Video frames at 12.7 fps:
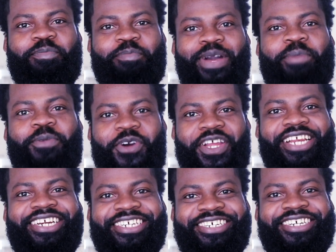Palm
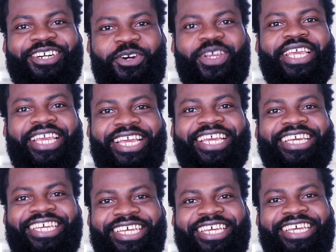oil?
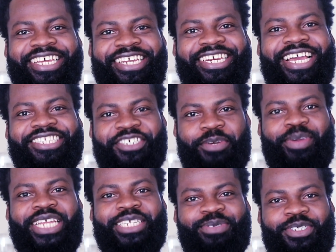Okay. That
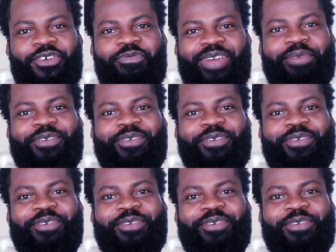reminds me of my